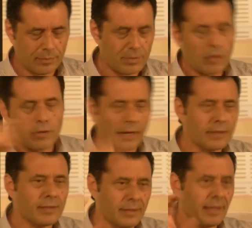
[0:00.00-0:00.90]

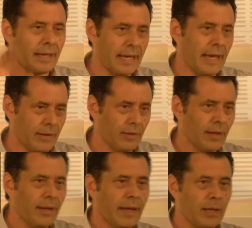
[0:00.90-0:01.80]
donut again
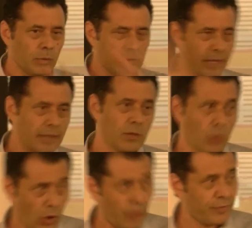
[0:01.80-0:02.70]
and it will take
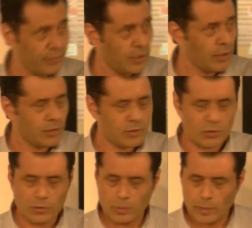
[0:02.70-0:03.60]
you off
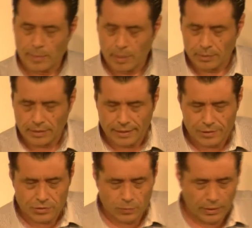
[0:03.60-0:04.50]
to the web
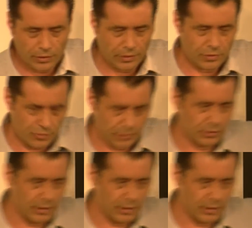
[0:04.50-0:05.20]
application where you can drill